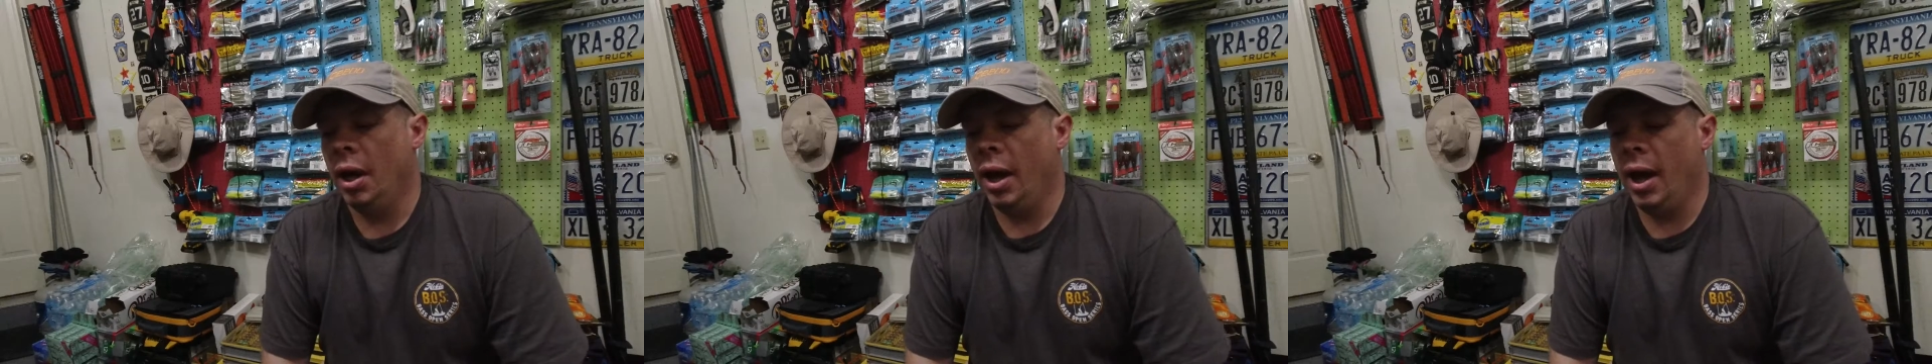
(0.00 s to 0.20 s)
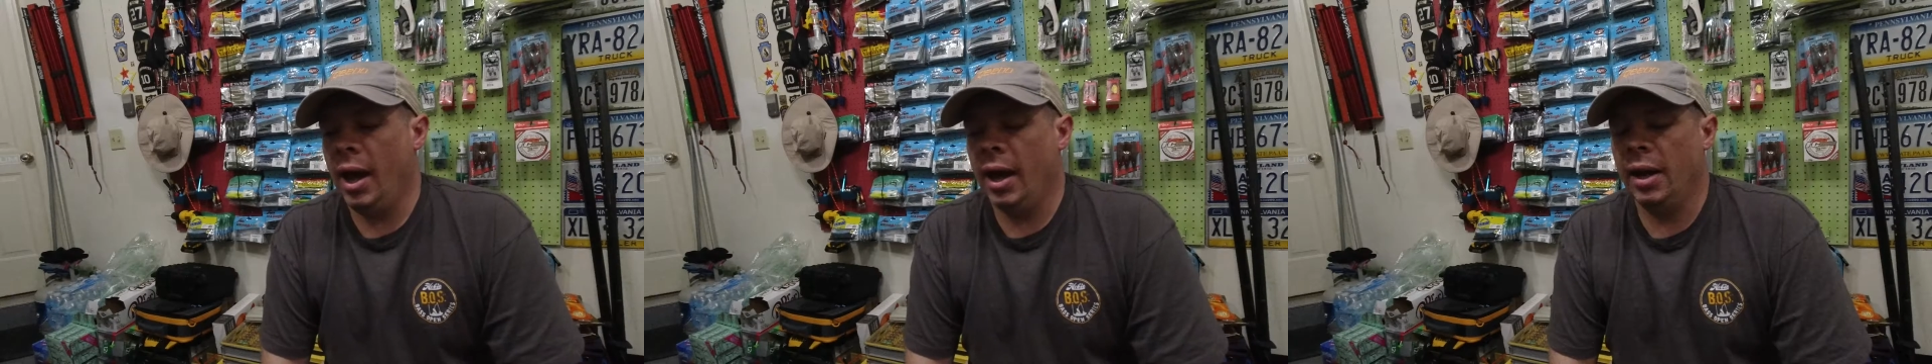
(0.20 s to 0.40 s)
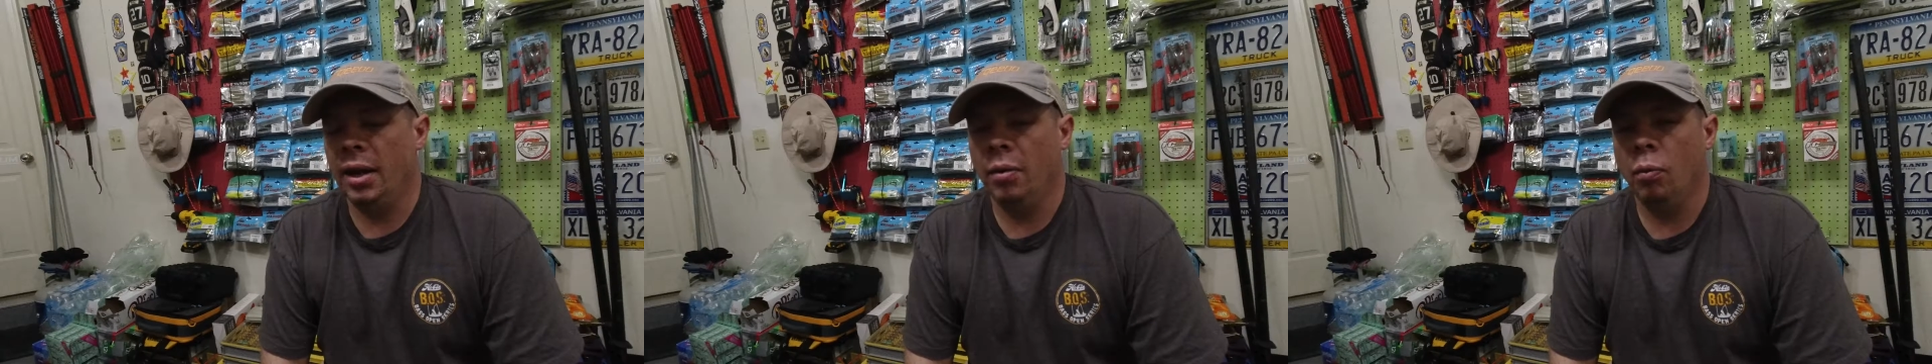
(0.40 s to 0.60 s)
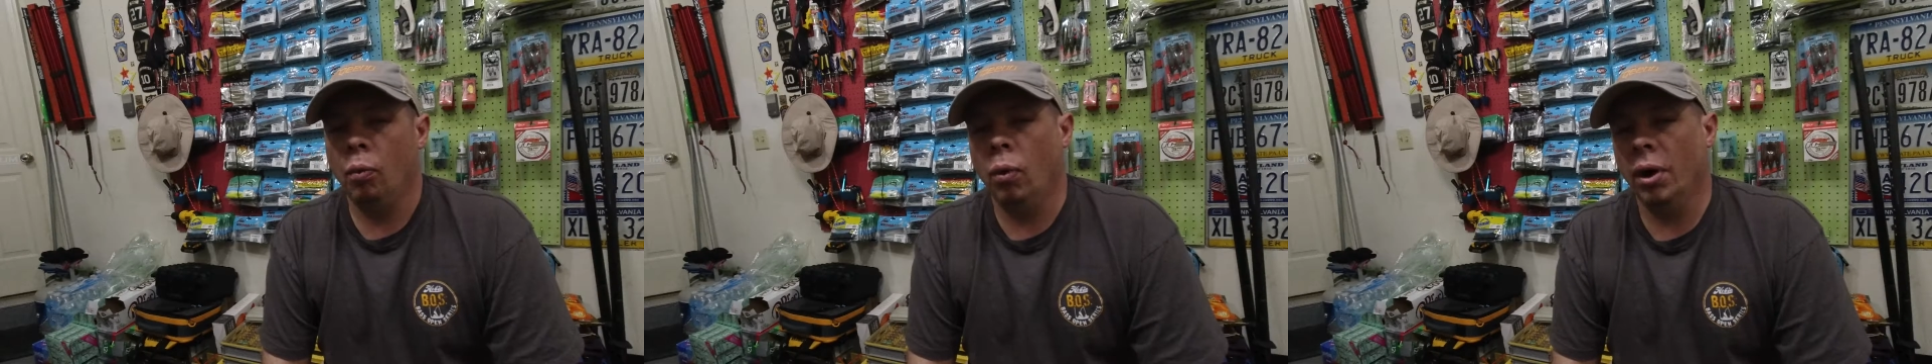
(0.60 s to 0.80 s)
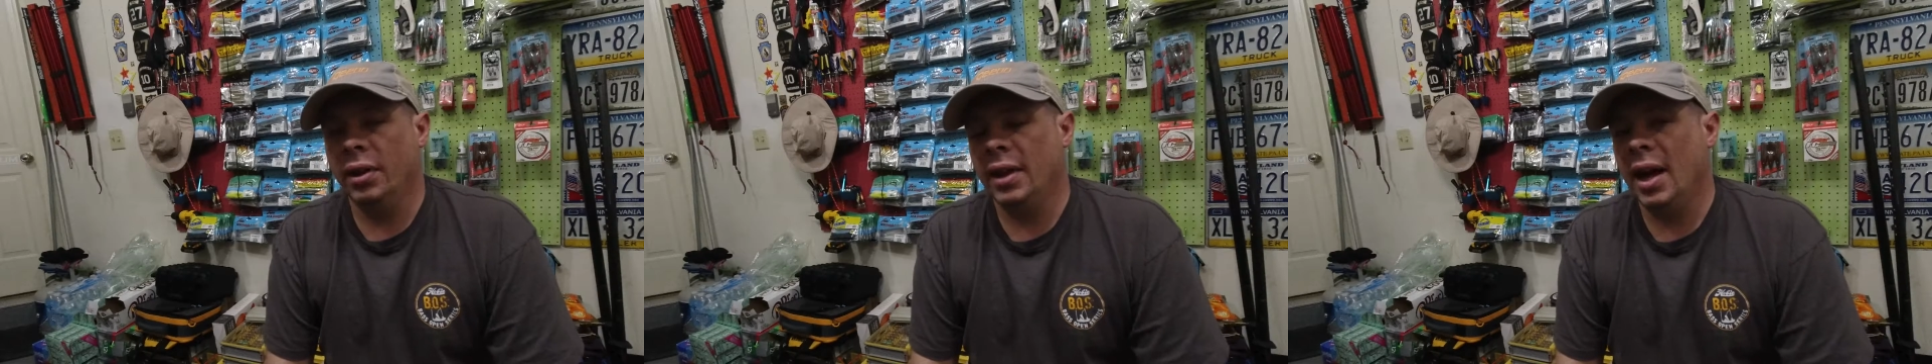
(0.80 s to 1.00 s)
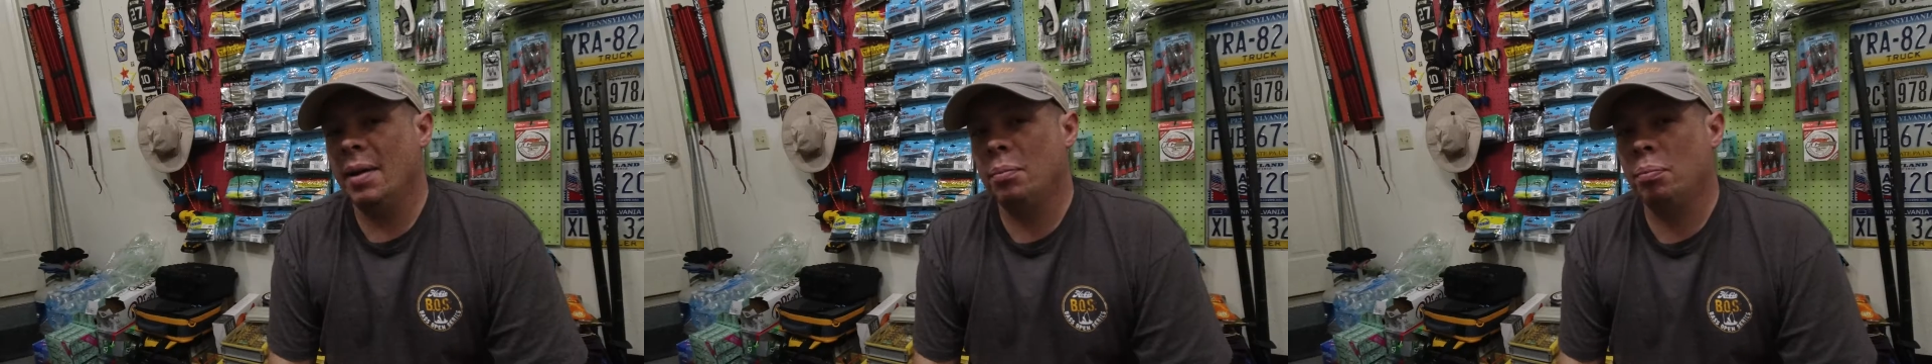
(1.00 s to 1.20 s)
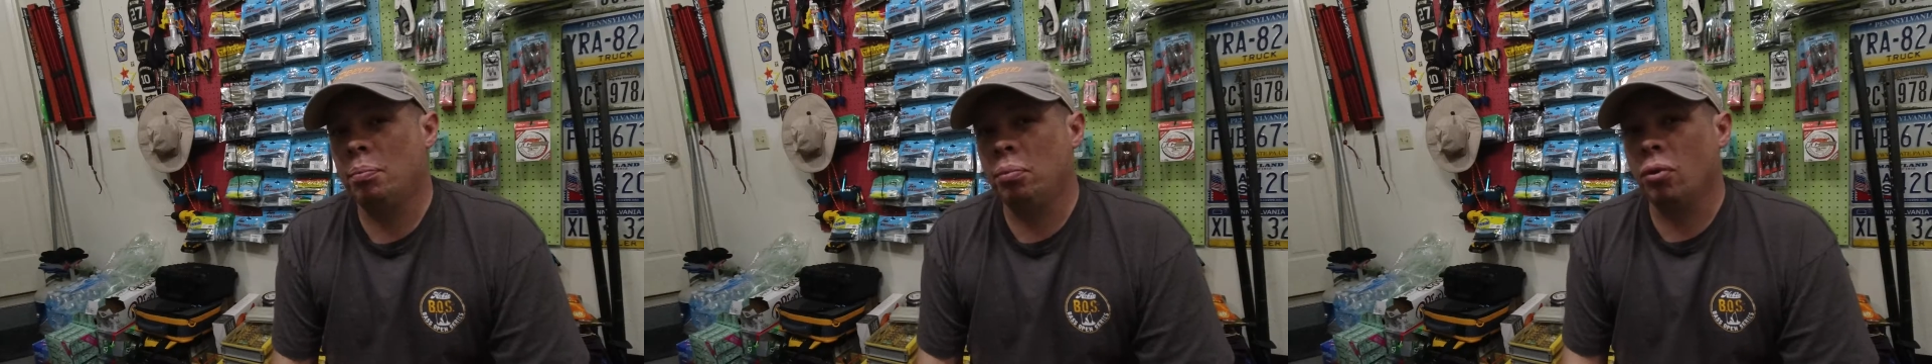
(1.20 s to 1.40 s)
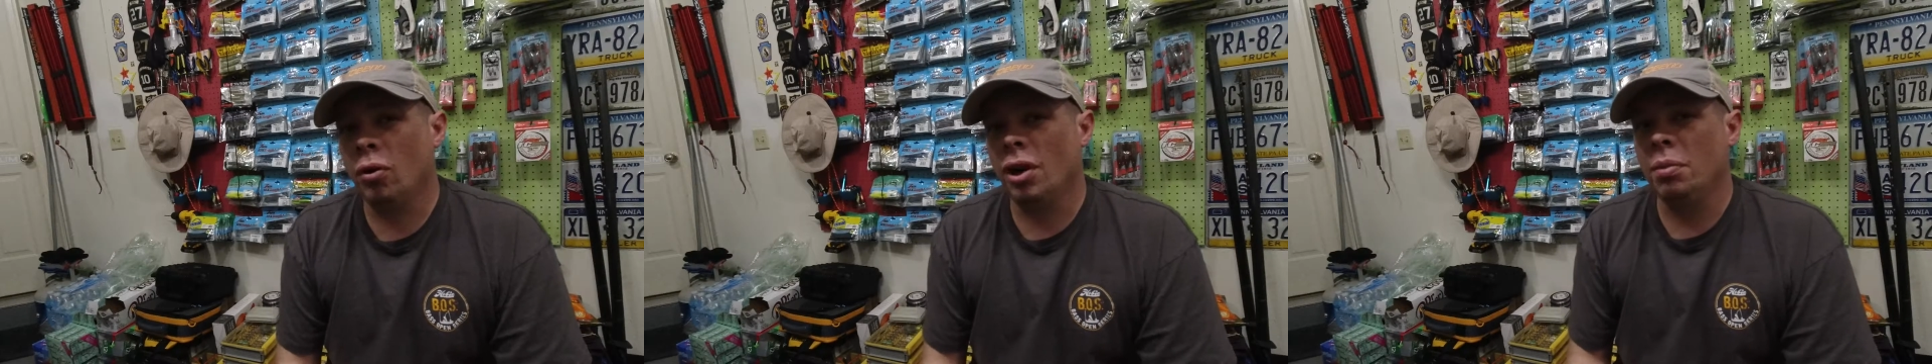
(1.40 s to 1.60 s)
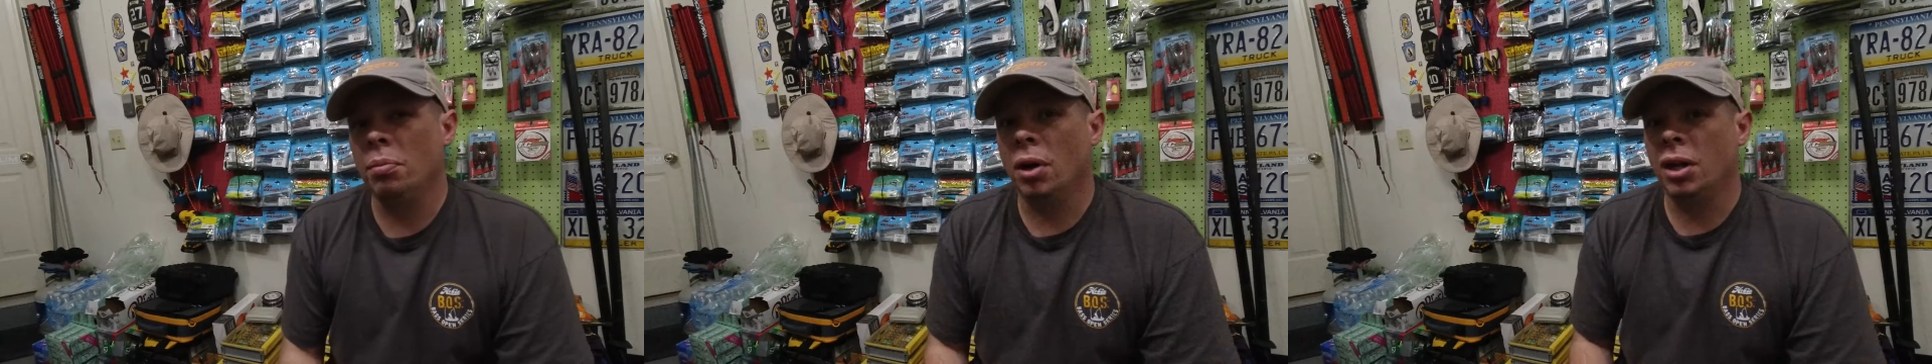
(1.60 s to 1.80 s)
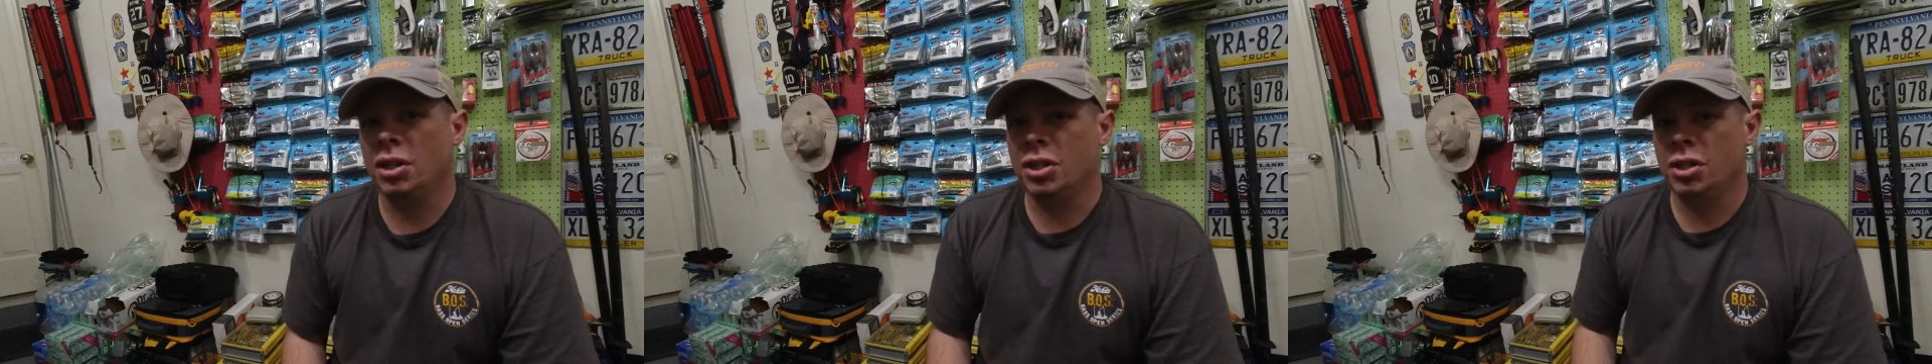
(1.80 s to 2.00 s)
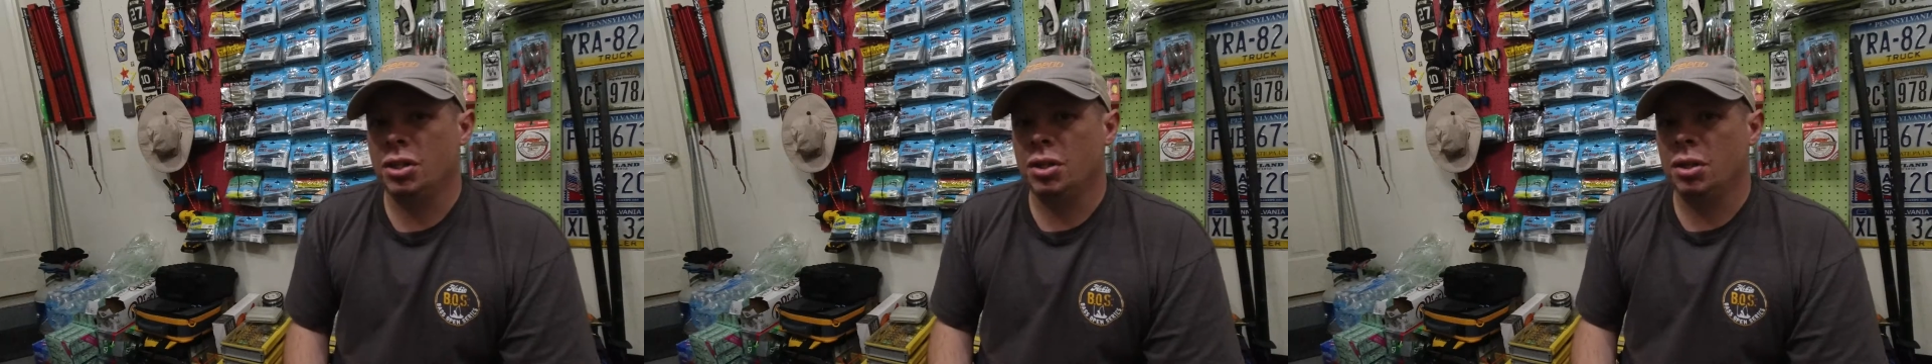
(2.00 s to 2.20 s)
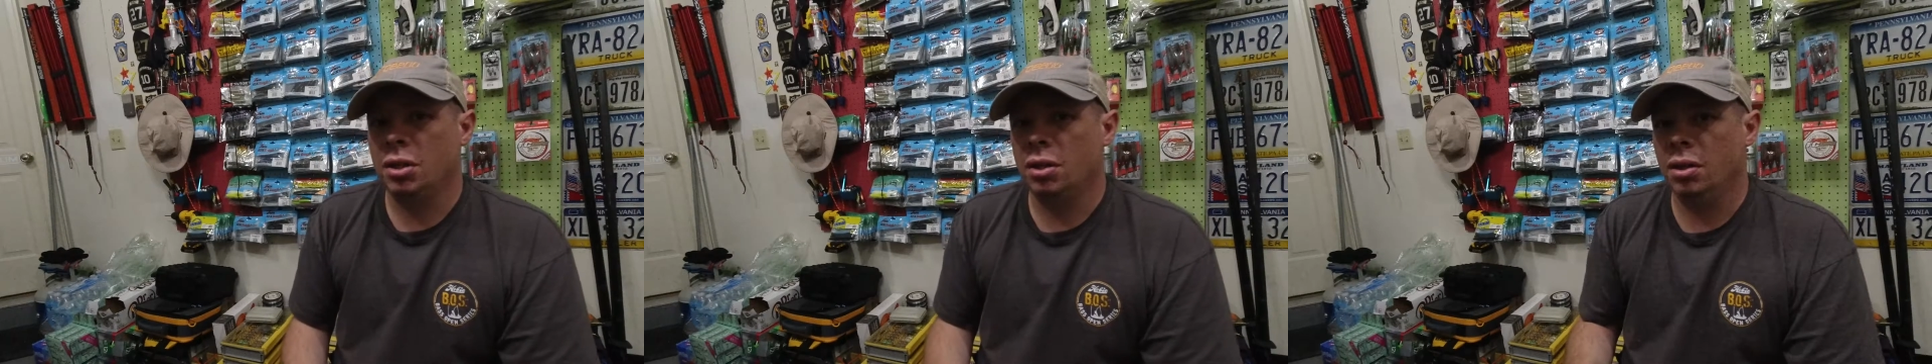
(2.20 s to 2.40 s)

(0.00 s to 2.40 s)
And what that pretty much